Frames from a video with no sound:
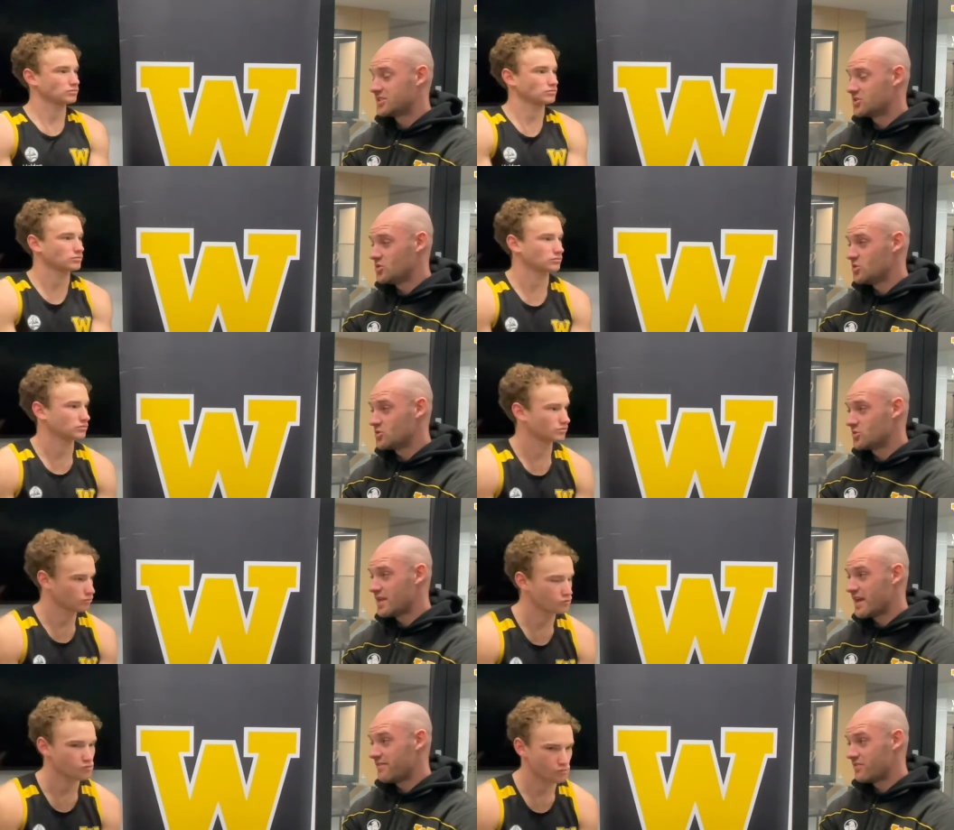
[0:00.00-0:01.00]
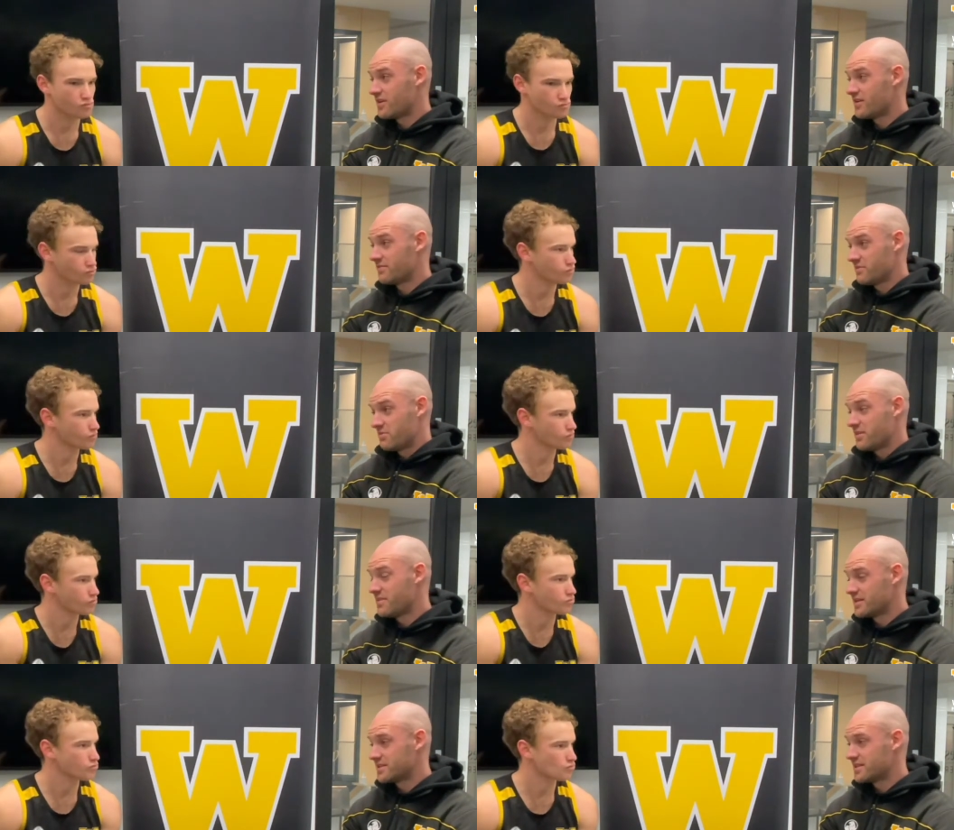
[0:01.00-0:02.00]
Speaker 1: as usual there for, for pretty
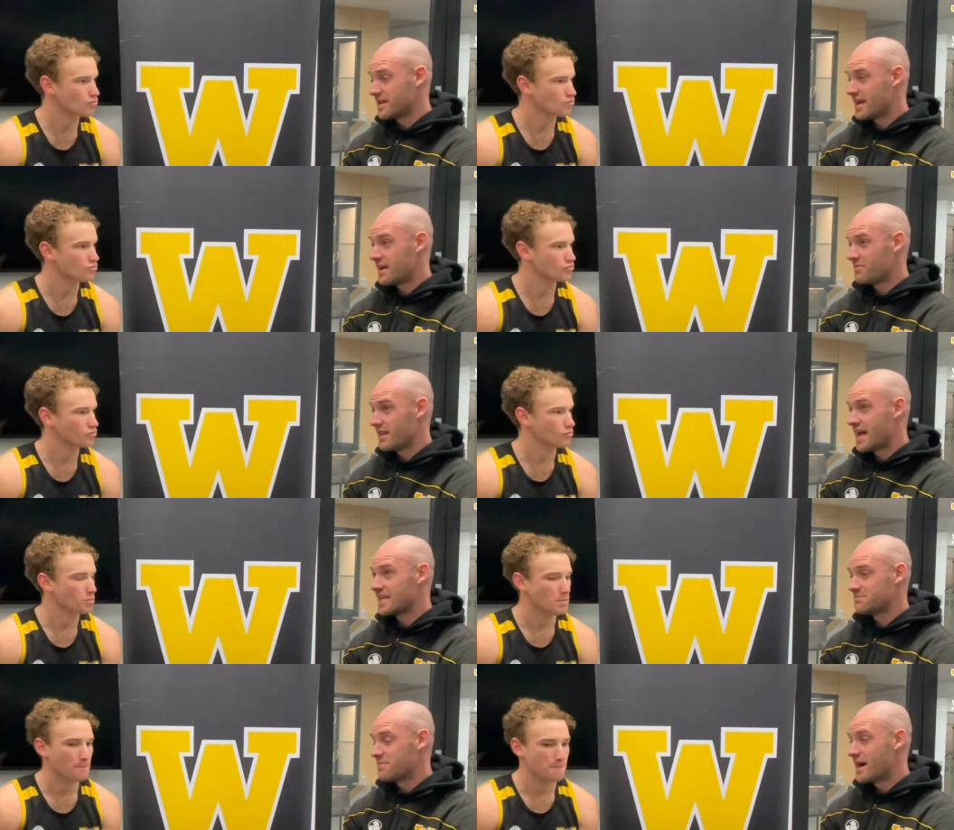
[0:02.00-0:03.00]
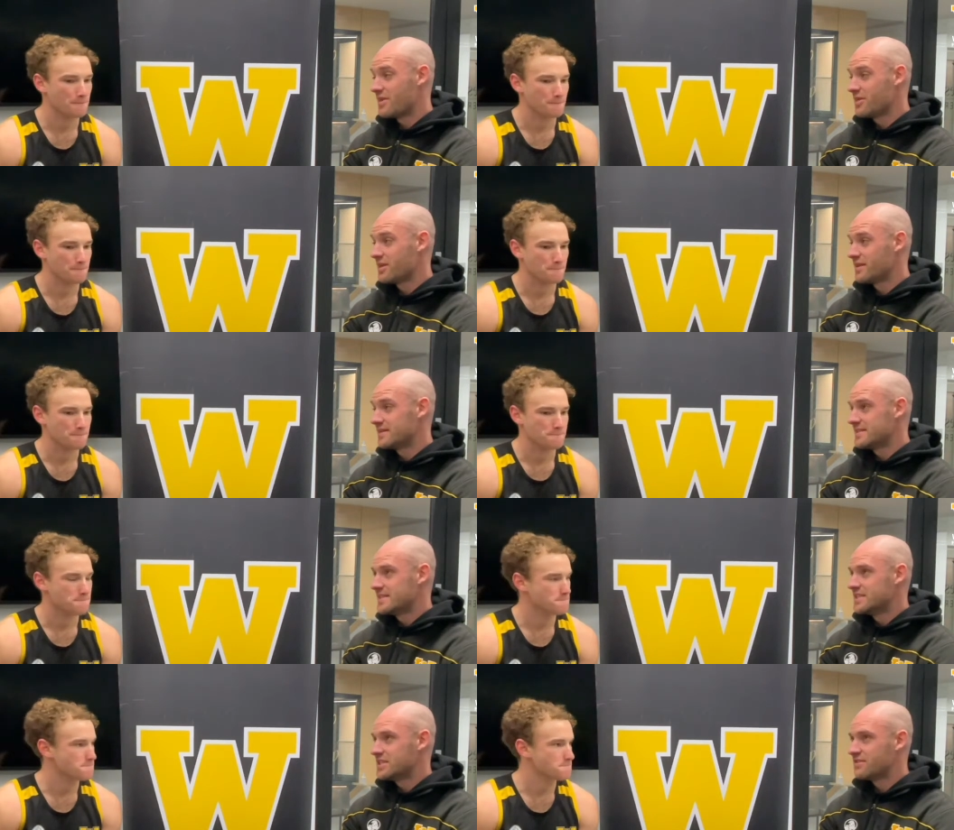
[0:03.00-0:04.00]
much um, the last month.
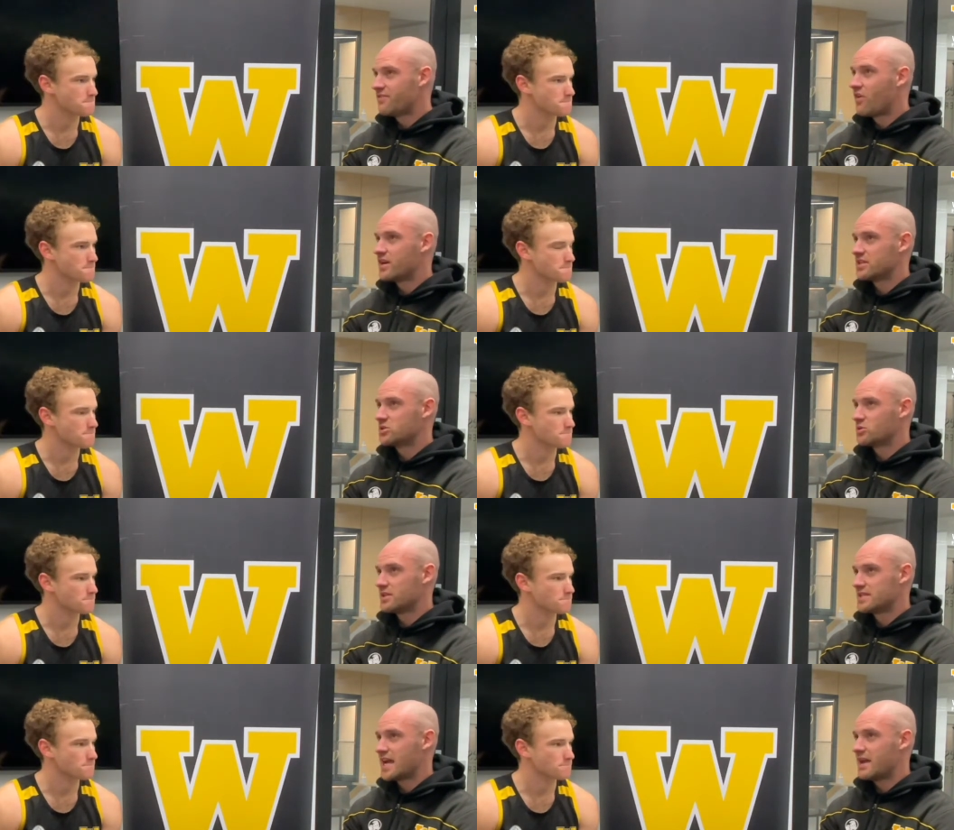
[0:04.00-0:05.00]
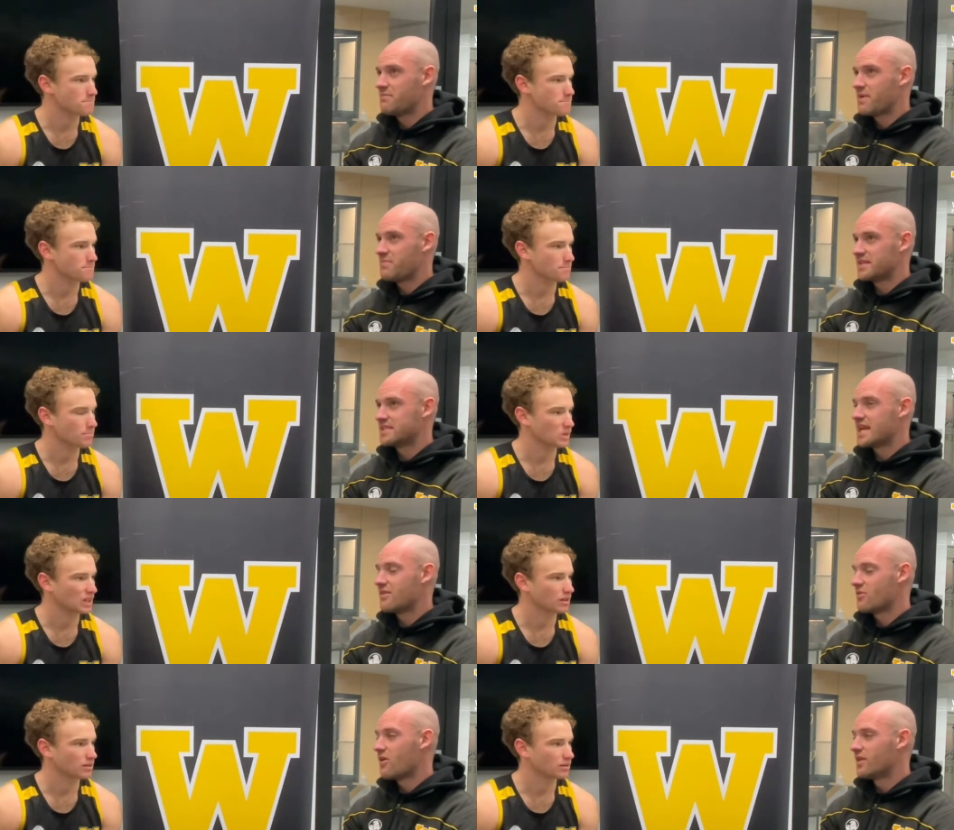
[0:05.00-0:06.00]
Did you find it took the team a bit to
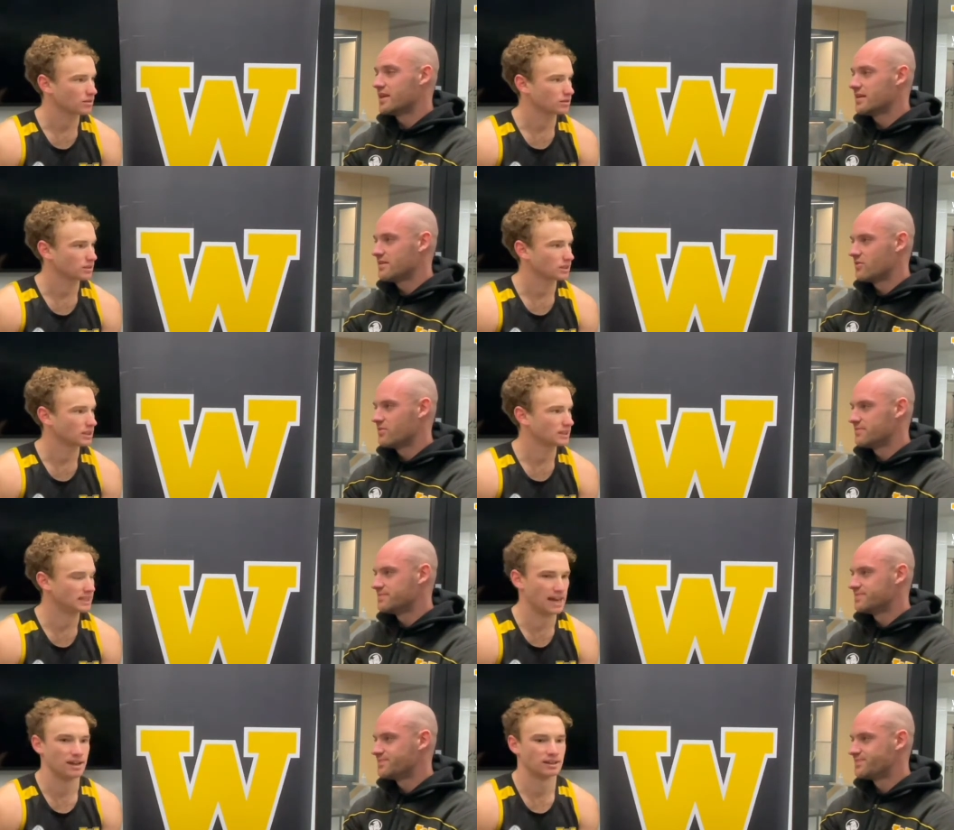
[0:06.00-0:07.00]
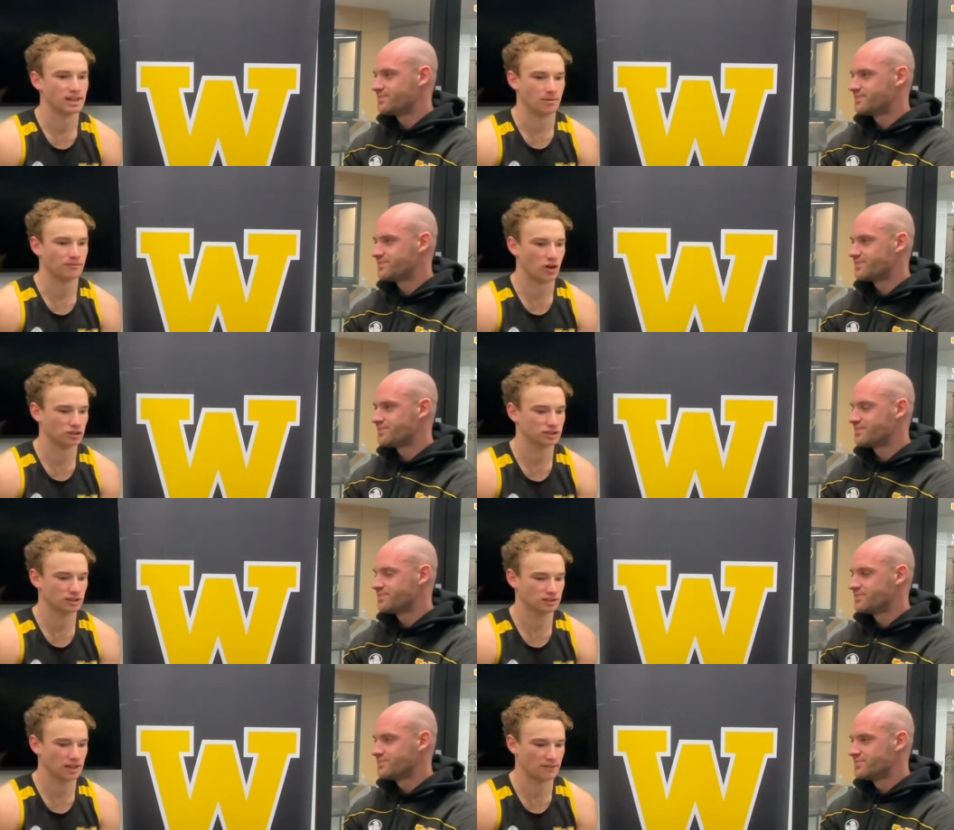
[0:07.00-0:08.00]
get
Speaker 2: rolling? Yeah, yeah. First,
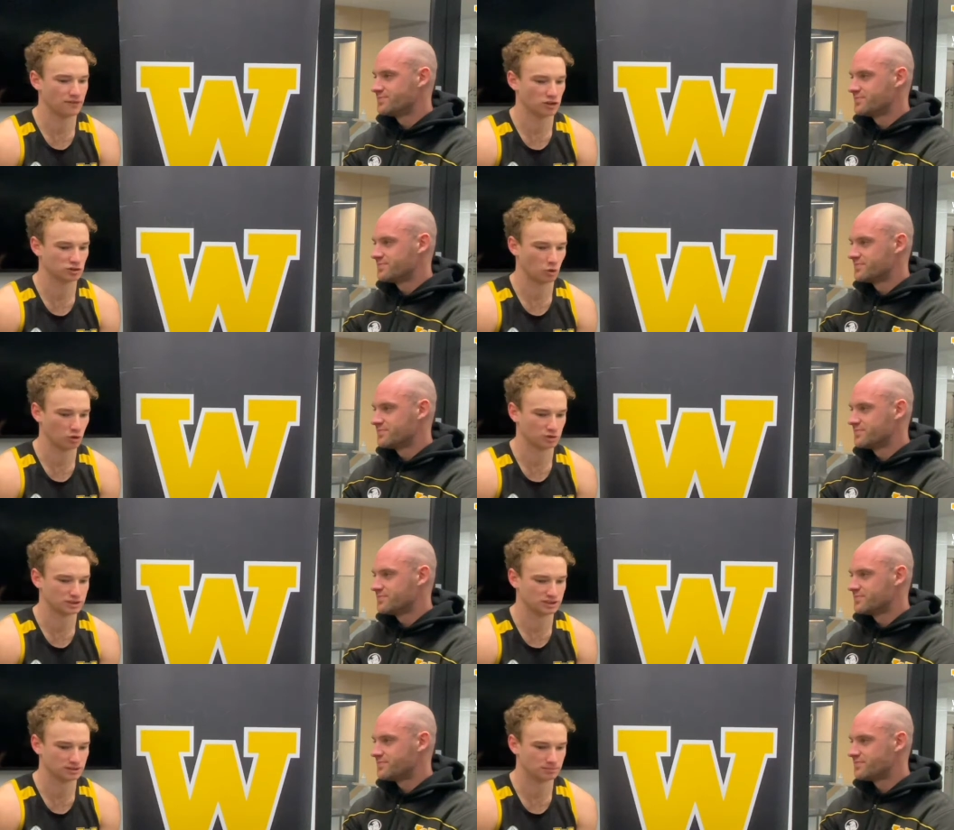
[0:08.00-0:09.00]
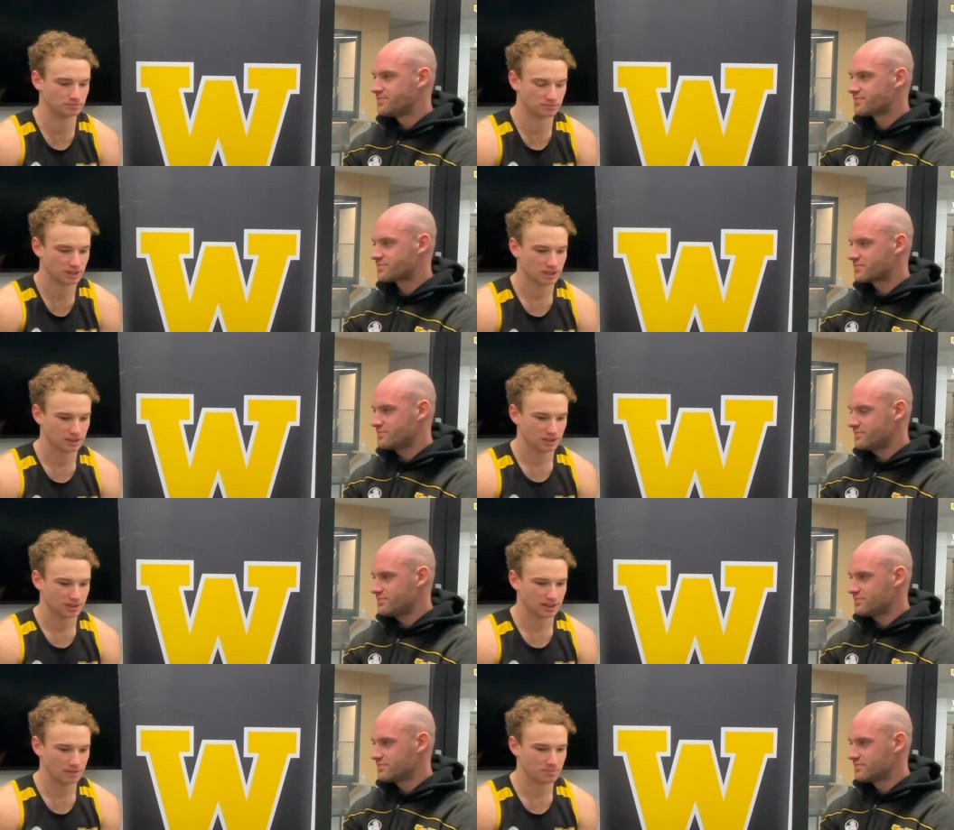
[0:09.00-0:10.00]
yeah, first quarter was just a
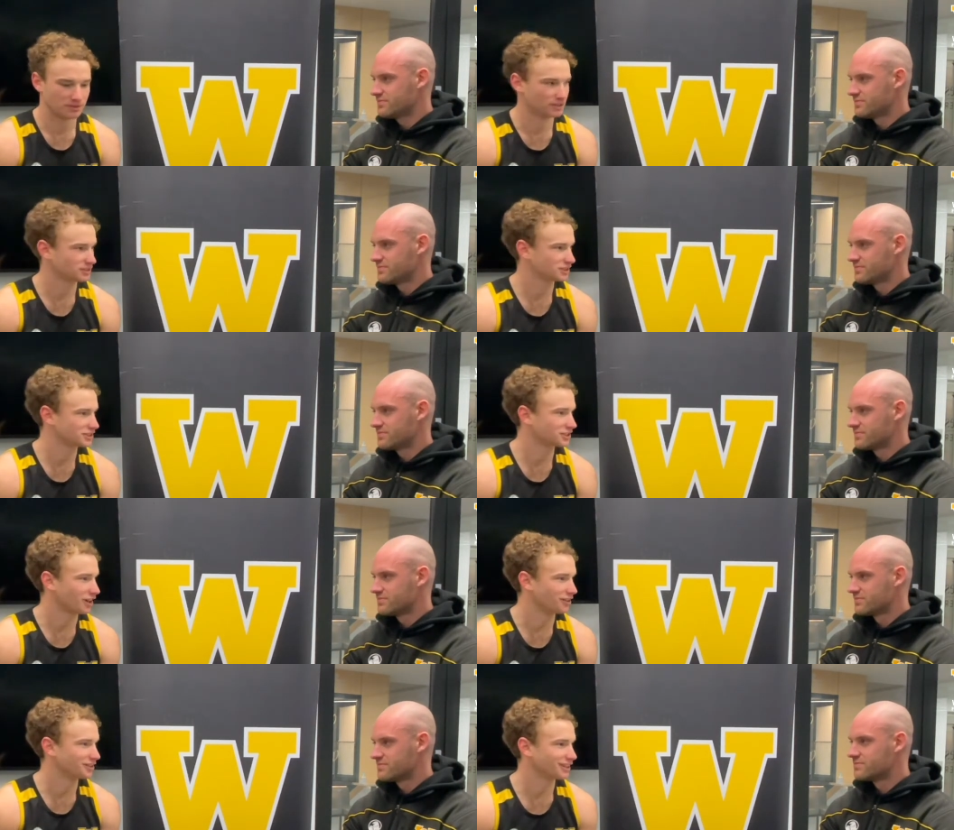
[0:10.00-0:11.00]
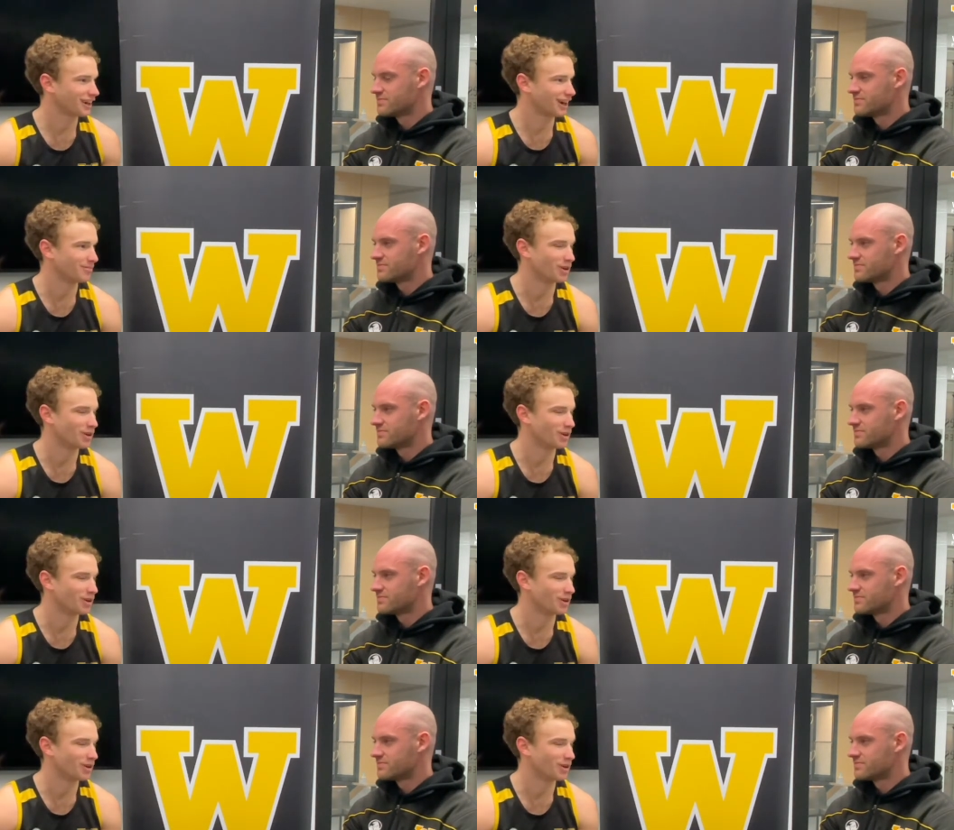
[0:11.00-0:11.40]
yeah bit of a shit show um,